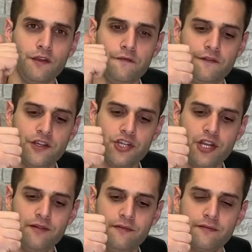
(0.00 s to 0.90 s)

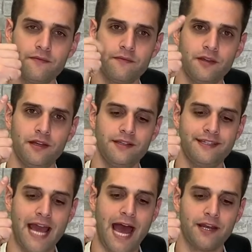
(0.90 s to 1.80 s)
Vision,
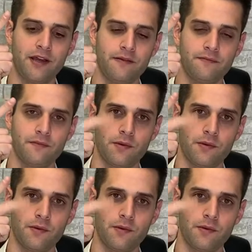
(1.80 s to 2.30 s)
data,